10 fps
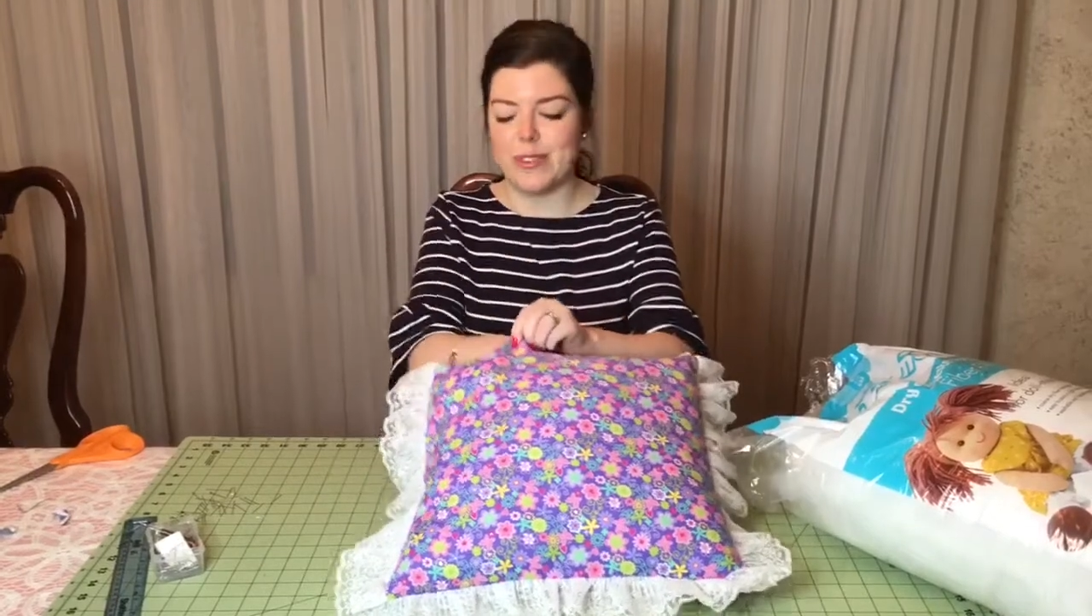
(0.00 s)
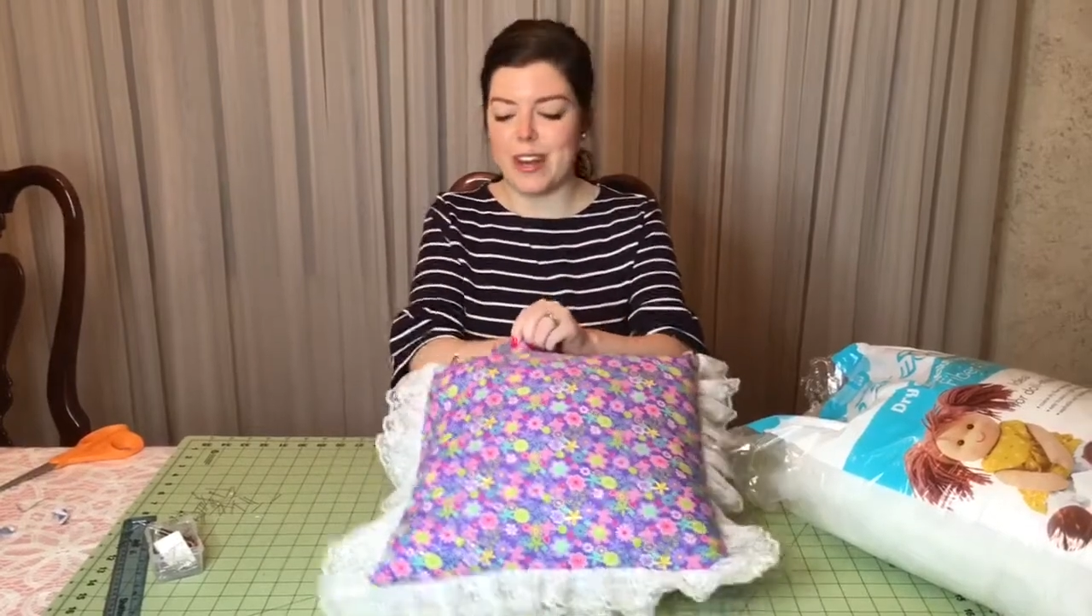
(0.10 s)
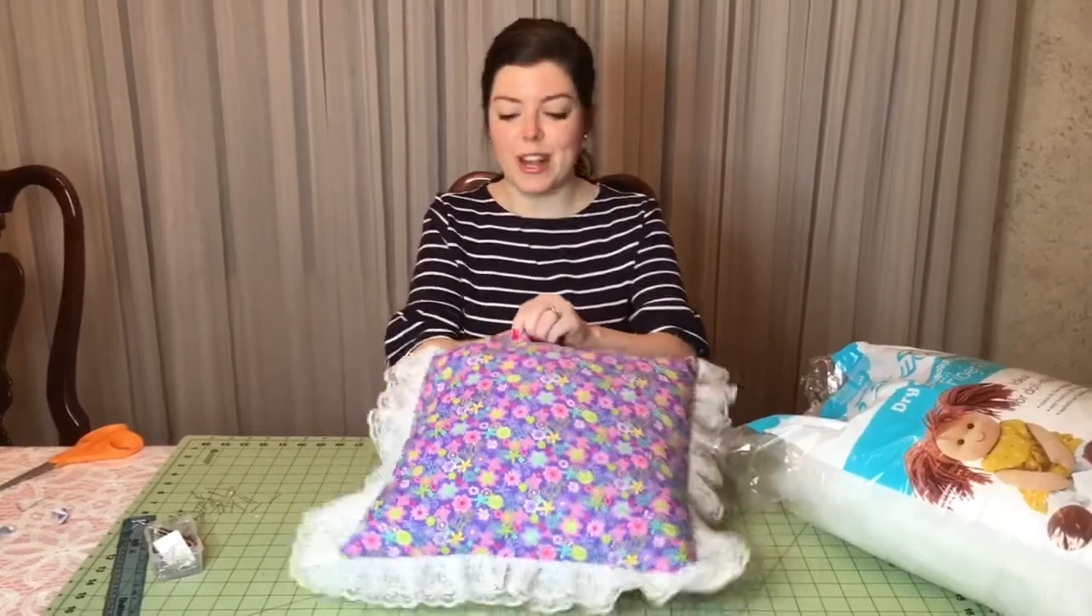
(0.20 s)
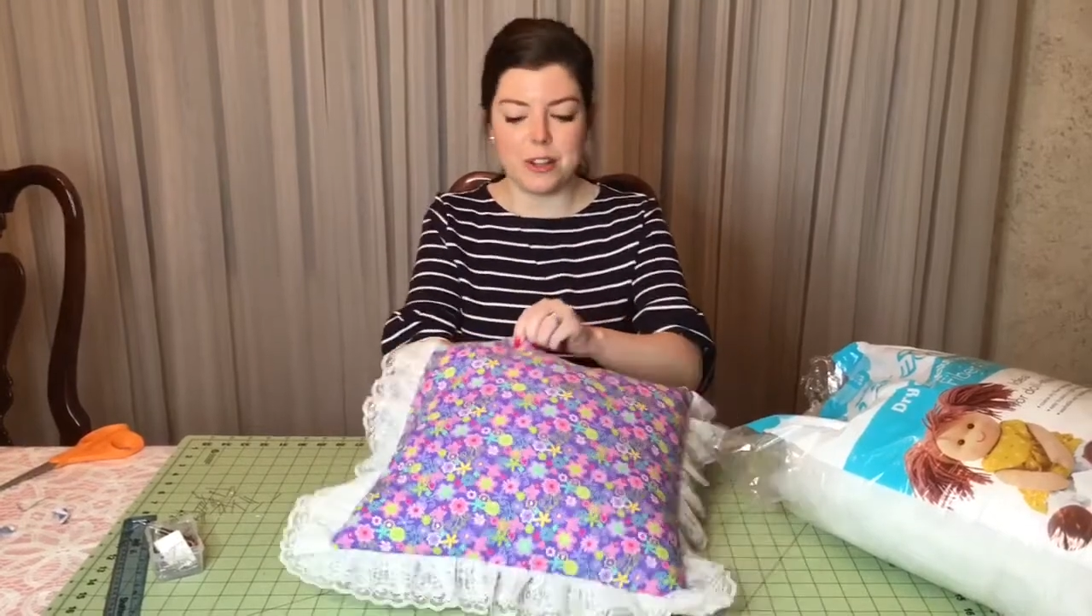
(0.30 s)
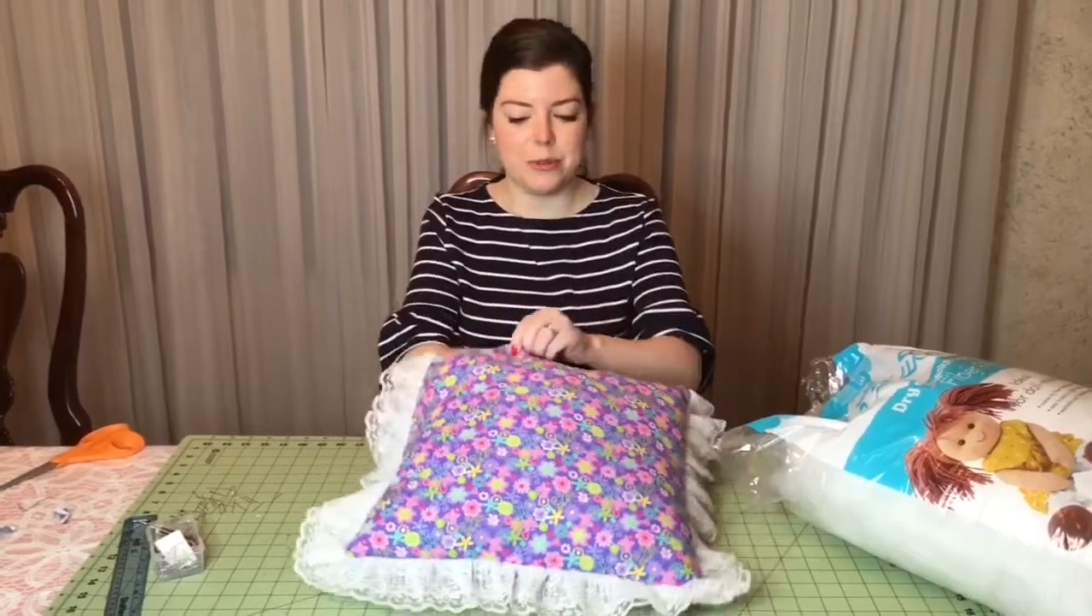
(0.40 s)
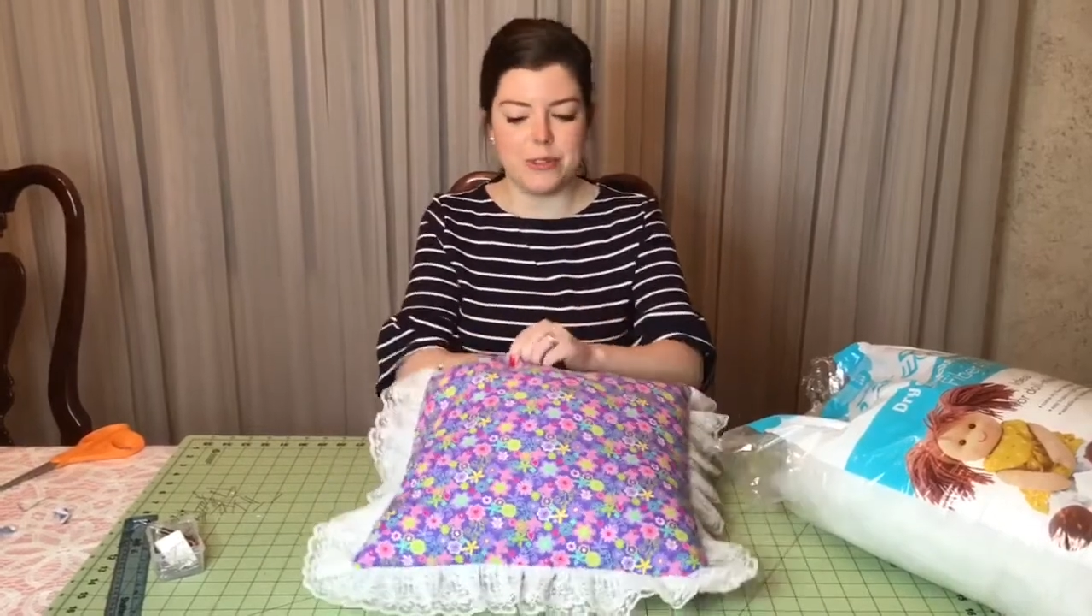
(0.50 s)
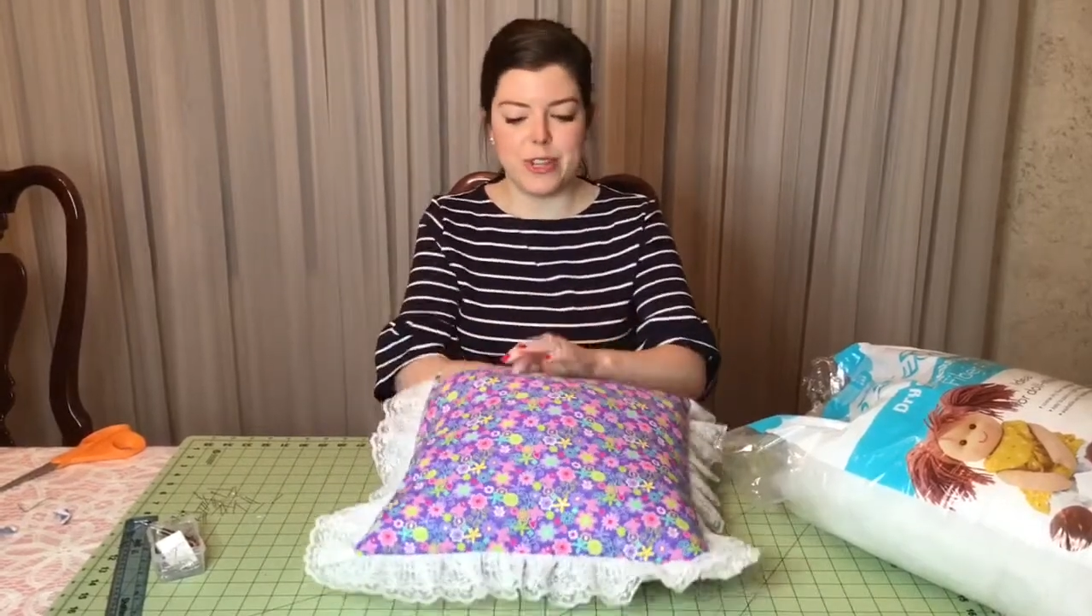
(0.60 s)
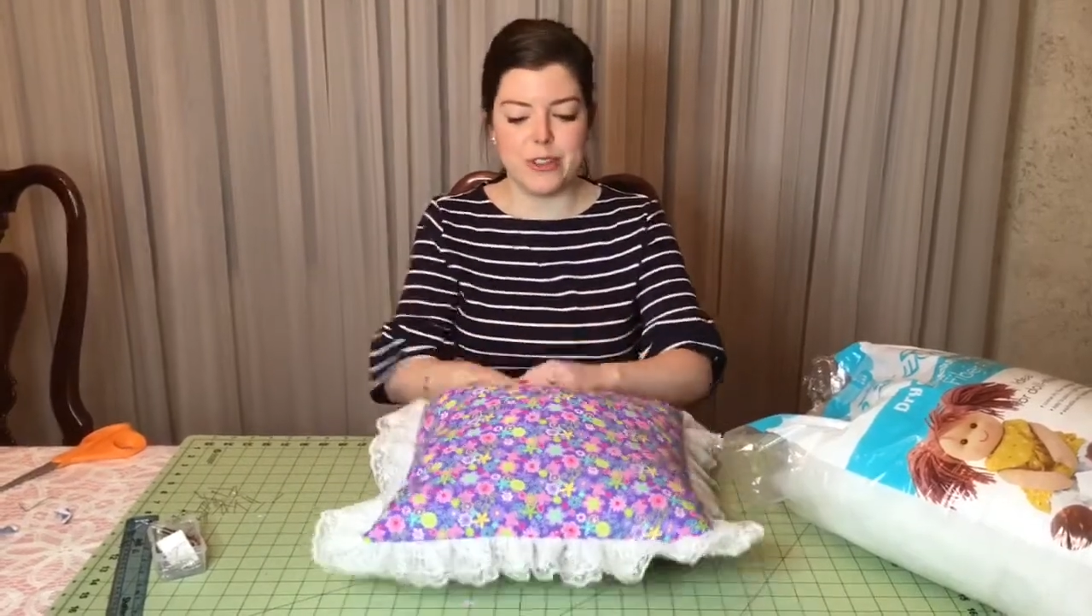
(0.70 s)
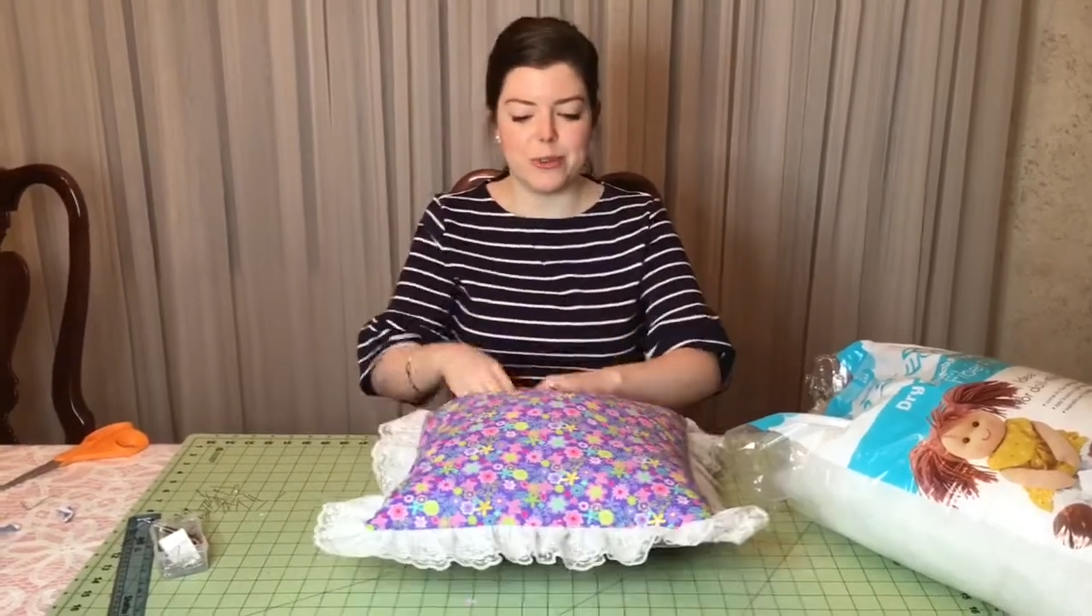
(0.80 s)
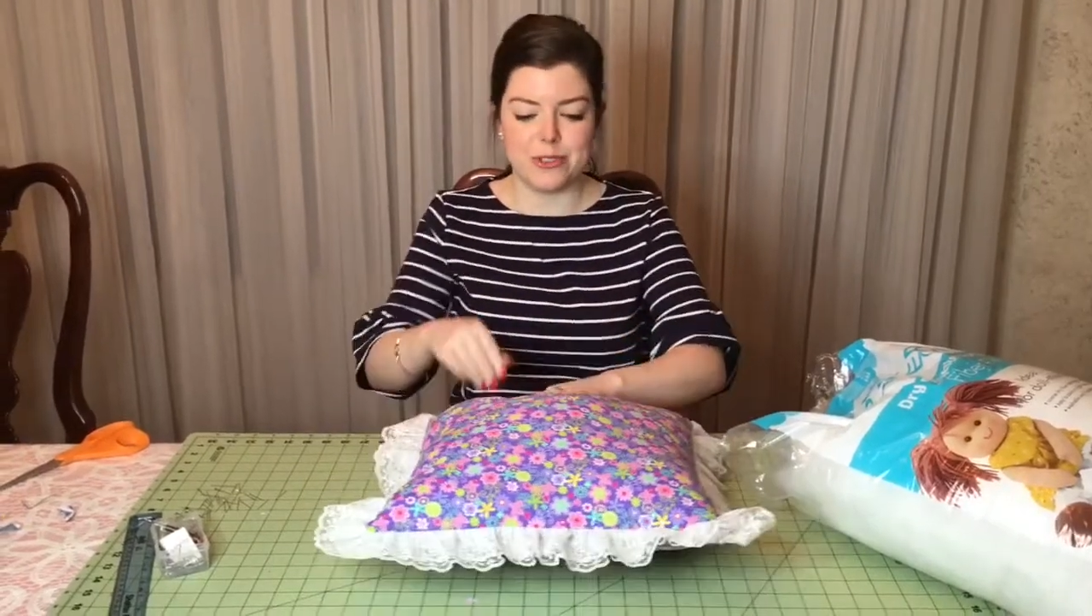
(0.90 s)
not
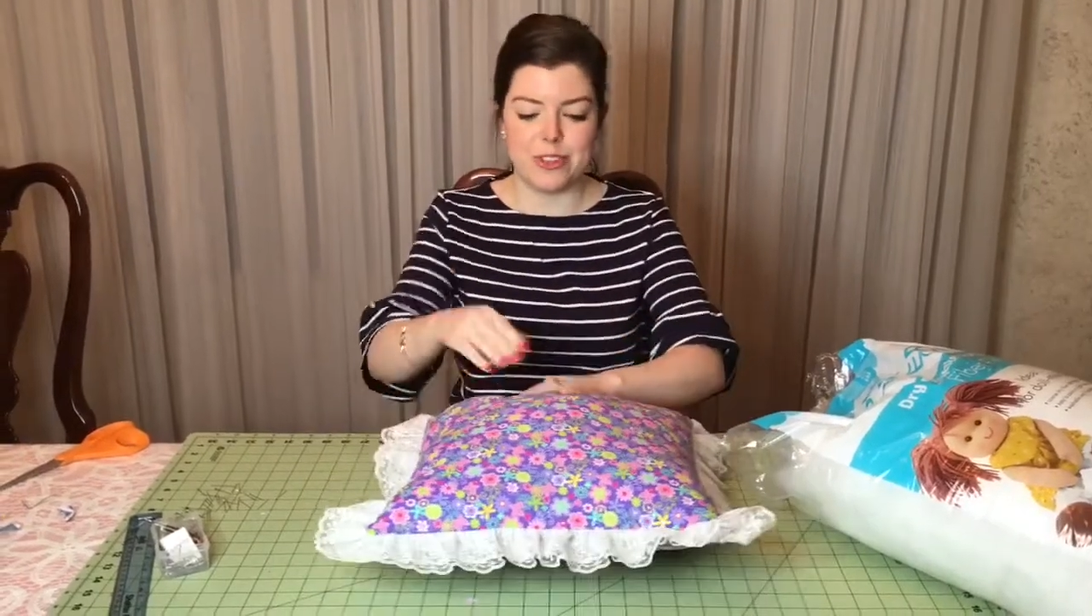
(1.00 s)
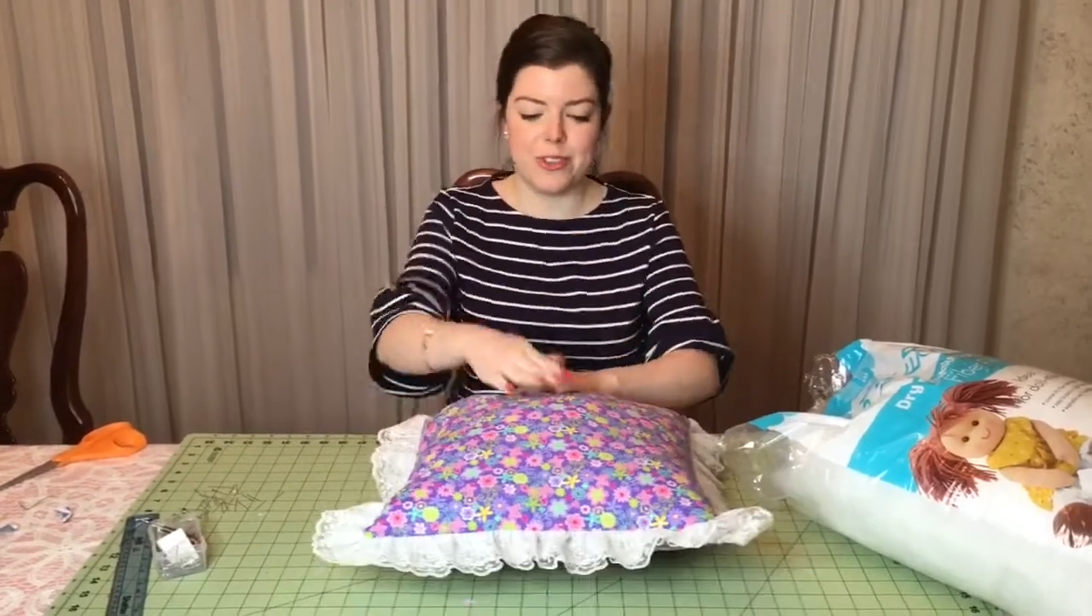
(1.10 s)
loosey-goosey.